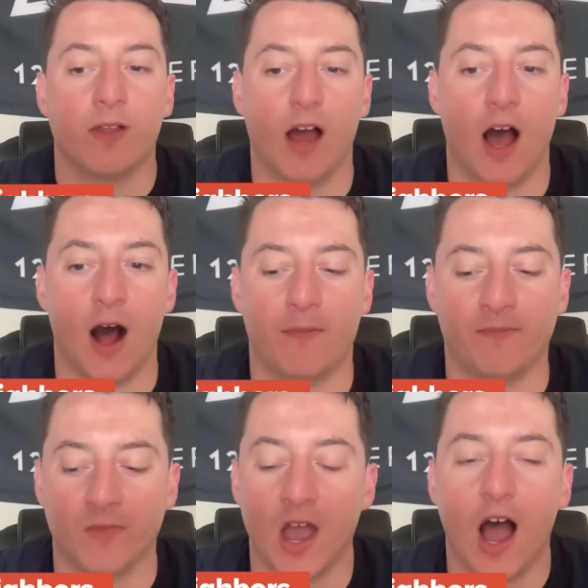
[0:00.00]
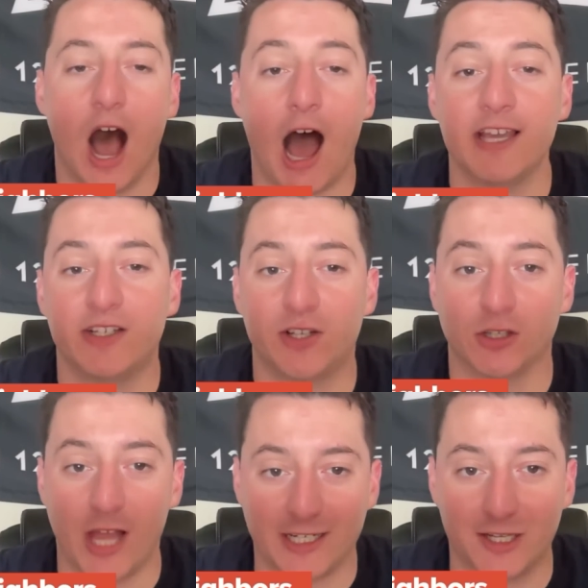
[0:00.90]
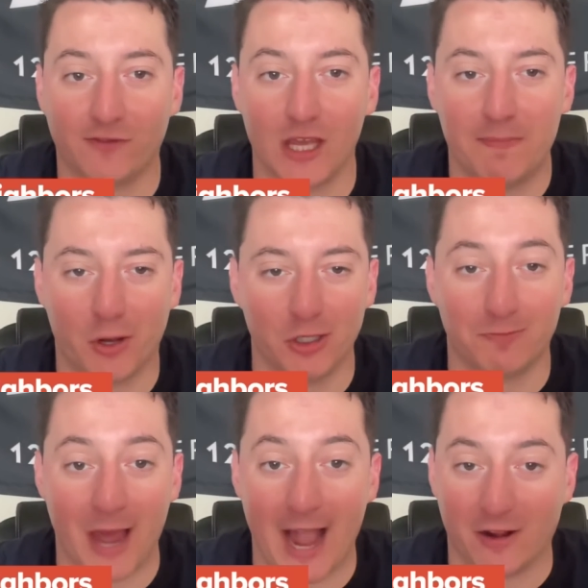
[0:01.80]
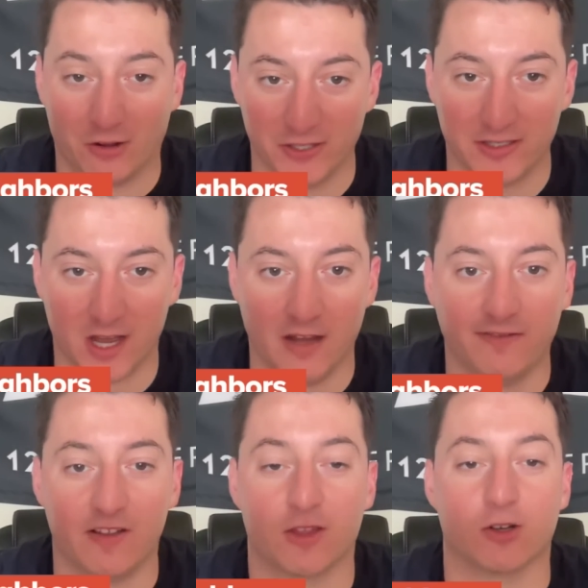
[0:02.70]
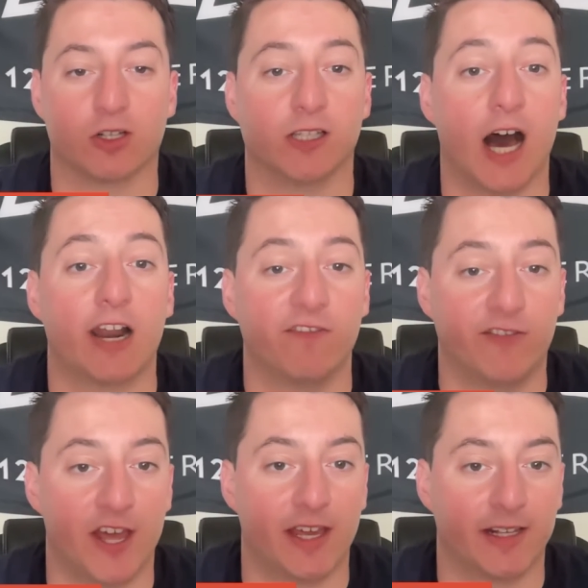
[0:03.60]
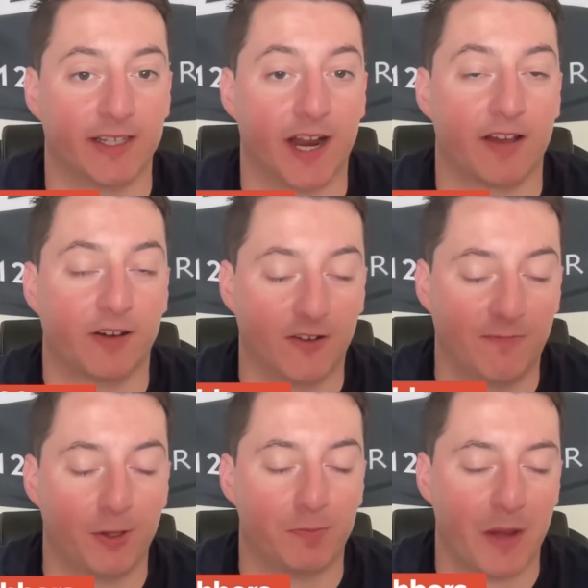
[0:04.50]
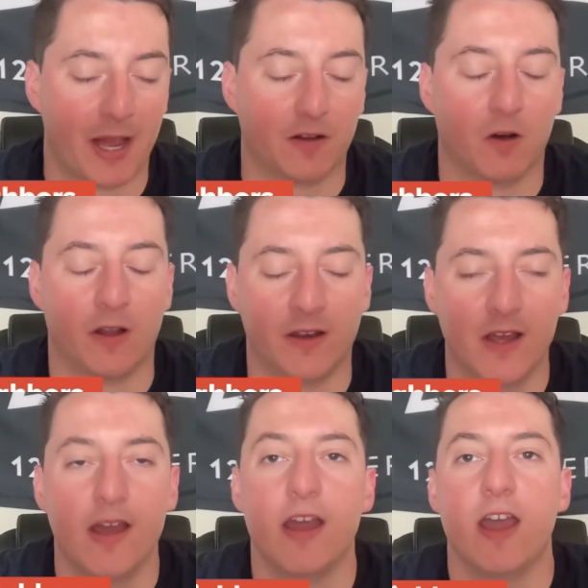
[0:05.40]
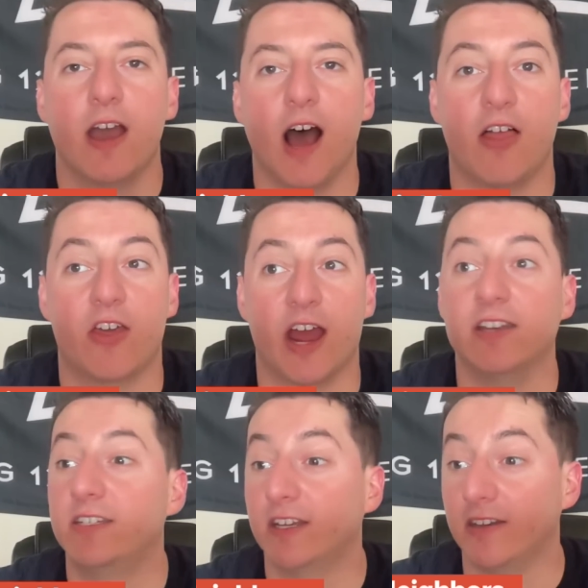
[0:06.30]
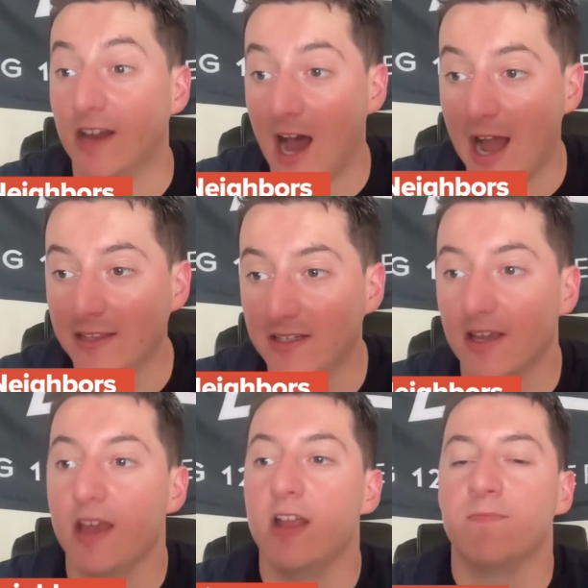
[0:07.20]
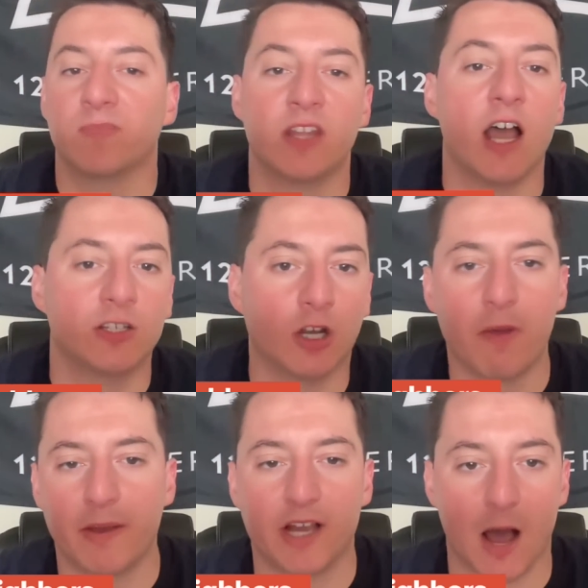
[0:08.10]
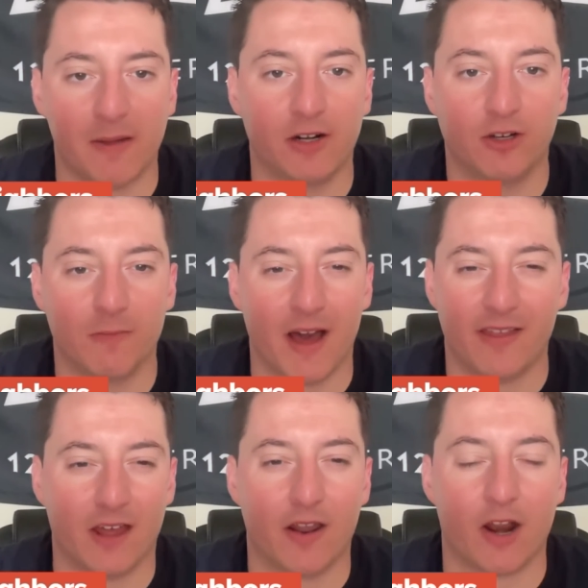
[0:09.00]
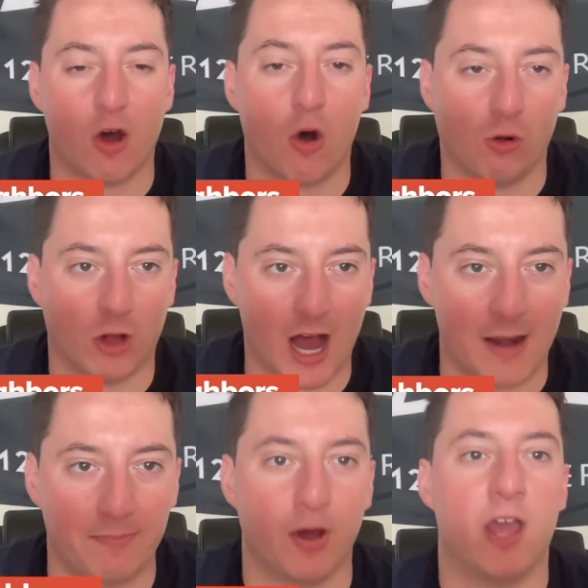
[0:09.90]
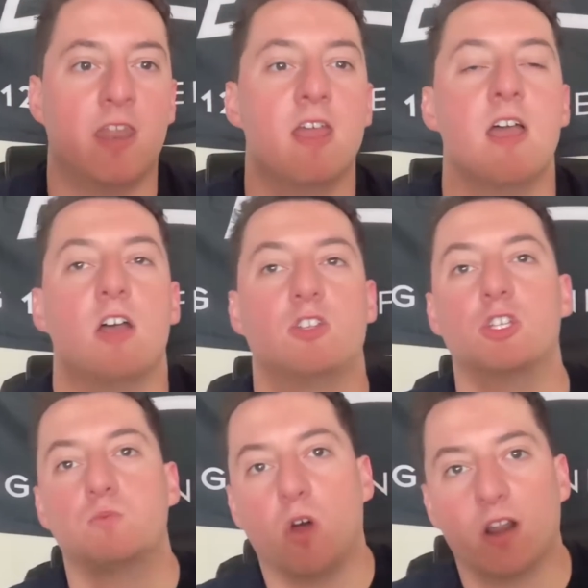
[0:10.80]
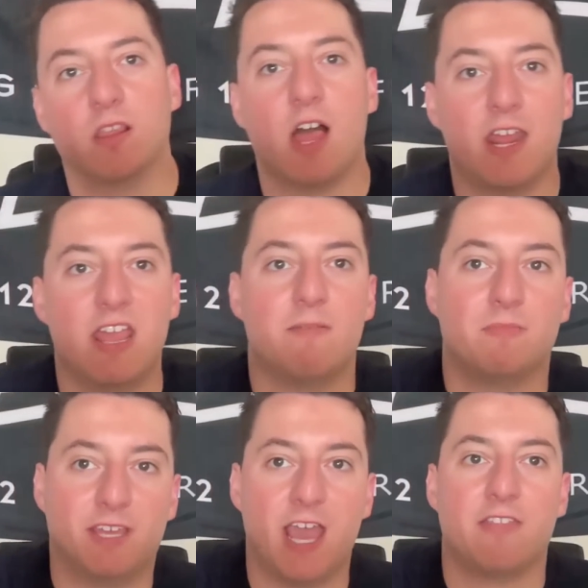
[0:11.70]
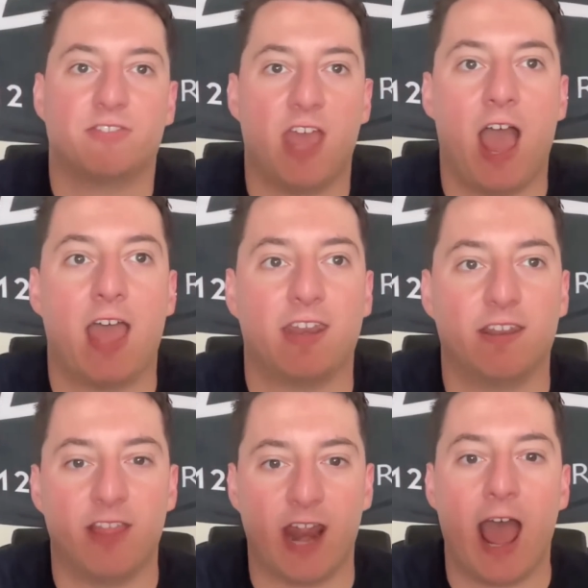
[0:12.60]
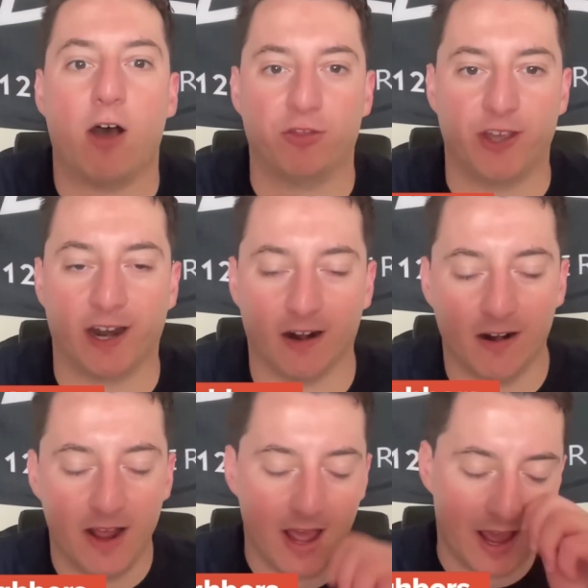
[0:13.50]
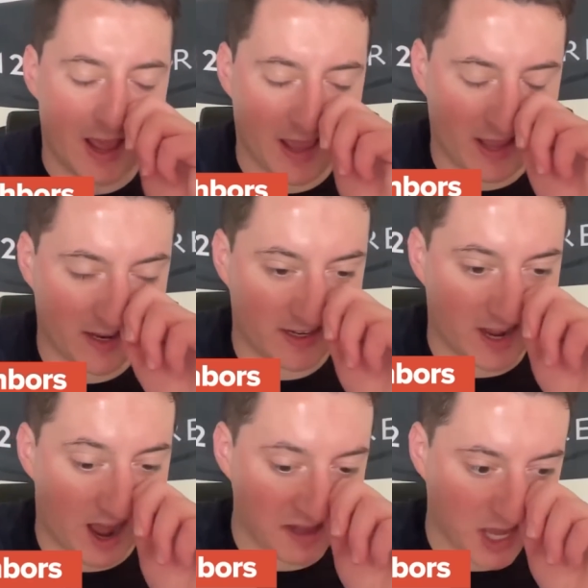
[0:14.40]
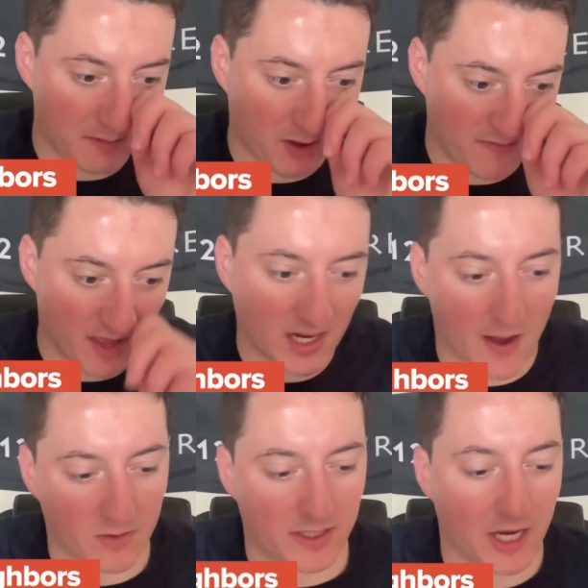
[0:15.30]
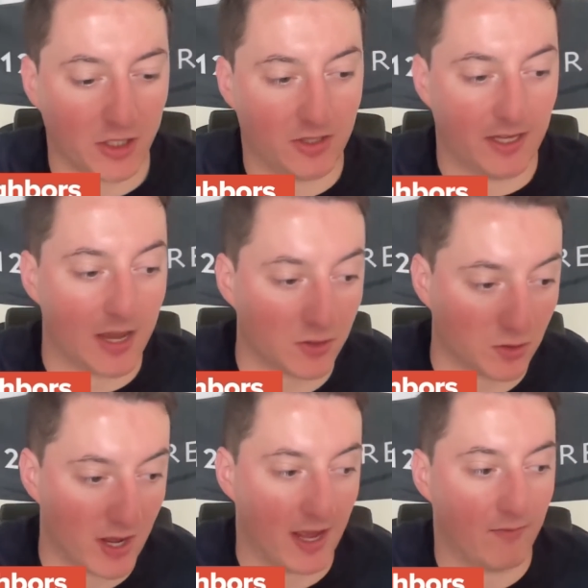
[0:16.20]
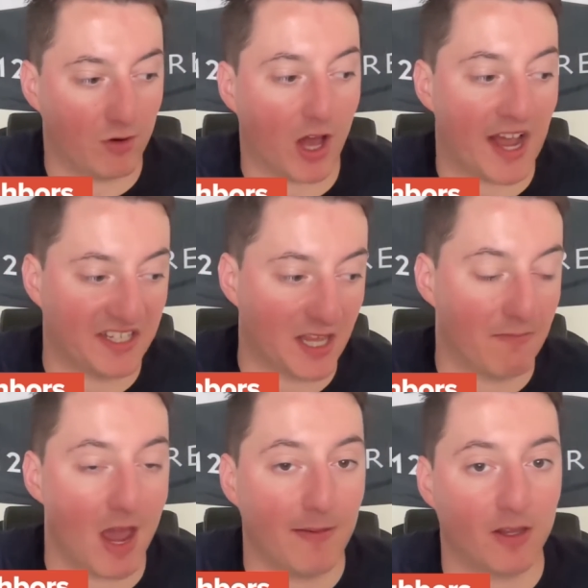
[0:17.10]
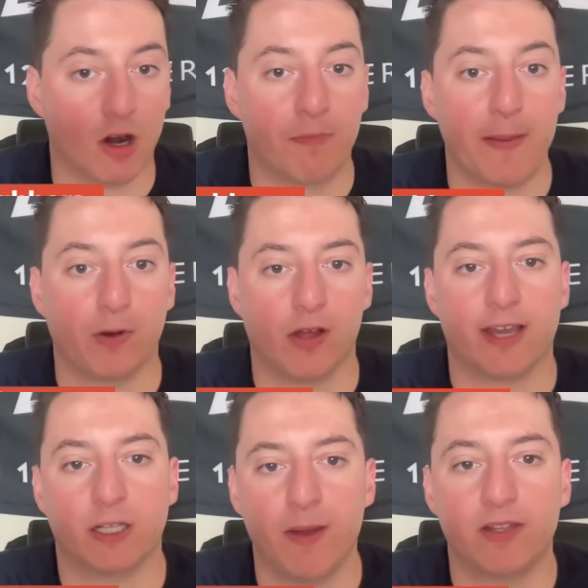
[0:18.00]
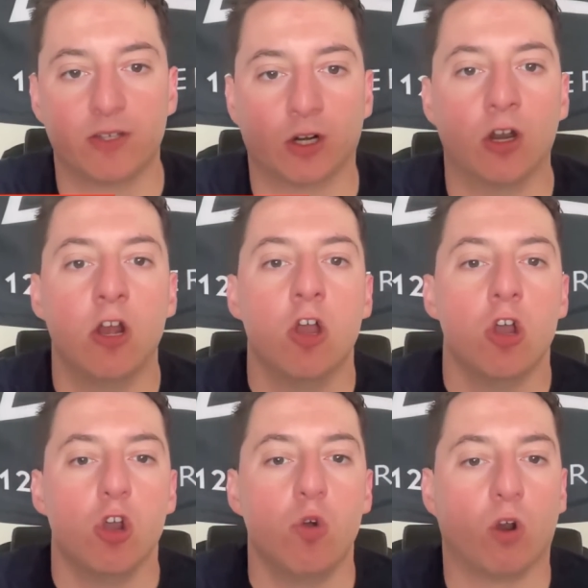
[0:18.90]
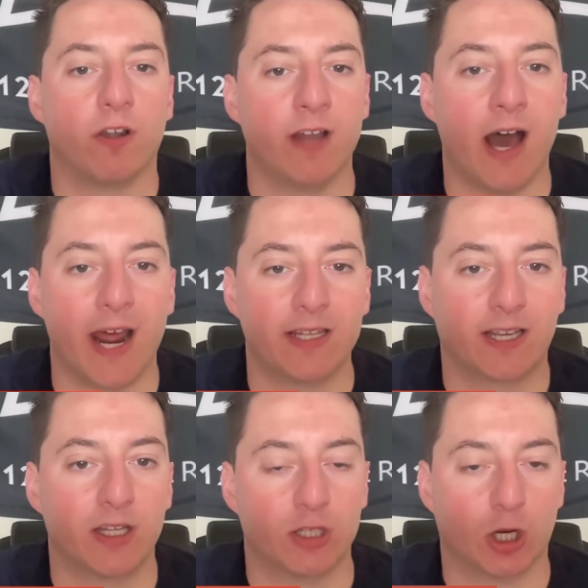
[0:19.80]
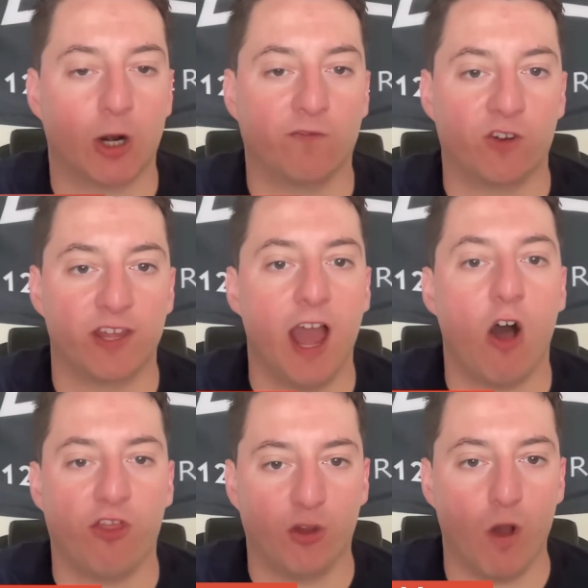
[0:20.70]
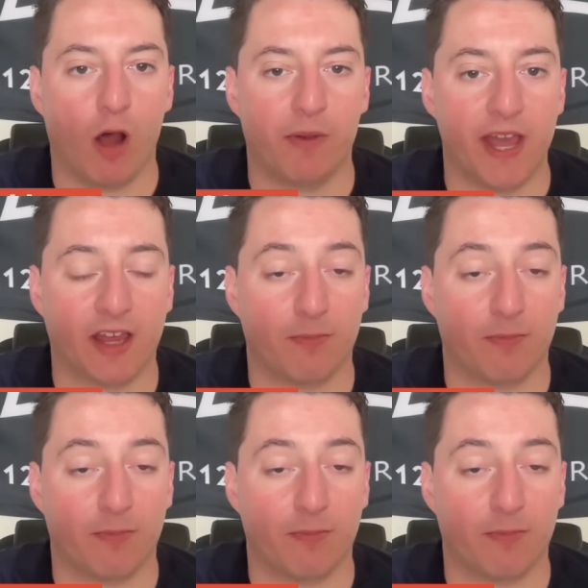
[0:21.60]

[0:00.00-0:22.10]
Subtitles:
I selectively pushed back on stuff. There's a lot of things that I could have pushed back on that I did not. I saw maybe a comment or two about it, not a whole lot, but just wanted to let him get that out there. And I came away from that conversation yesterday realizing that maybe there are people like Spencer who are not as concerned for the health and the well-being of the